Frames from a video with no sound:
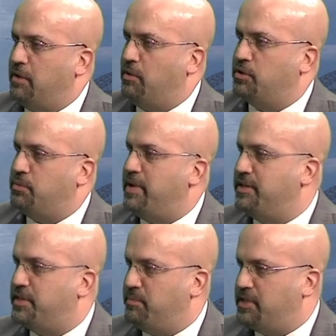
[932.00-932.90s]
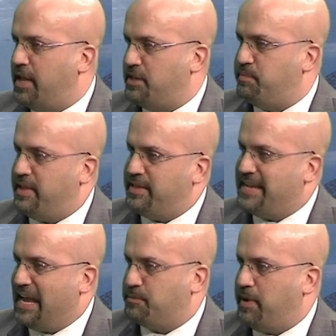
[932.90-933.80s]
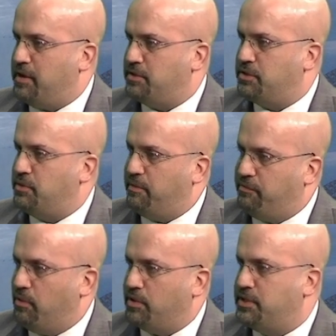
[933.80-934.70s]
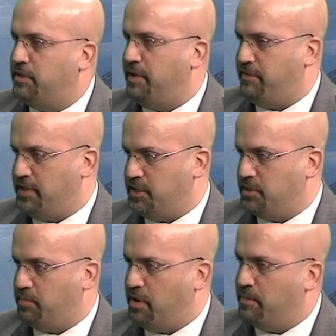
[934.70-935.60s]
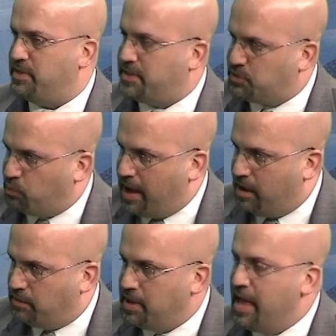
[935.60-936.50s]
also being subsidized by the taxpayers to afford to live in these apartments as well.